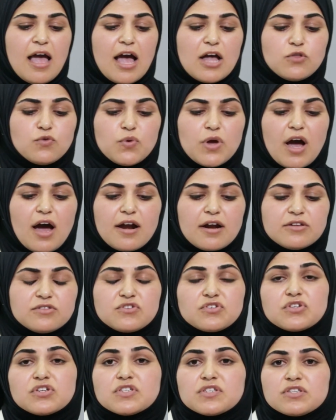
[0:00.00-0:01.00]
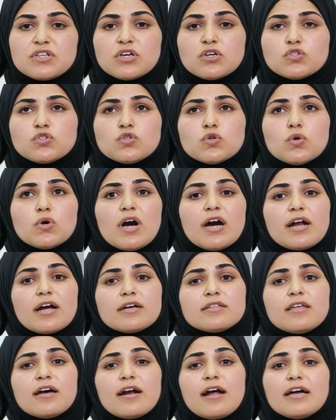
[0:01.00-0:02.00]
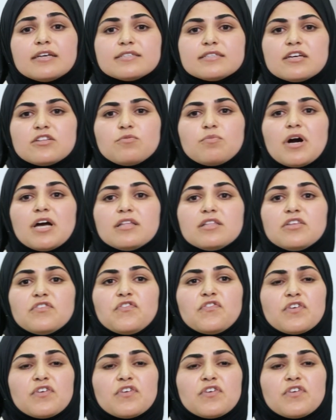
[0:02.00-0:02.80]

and we are interested to characterize it by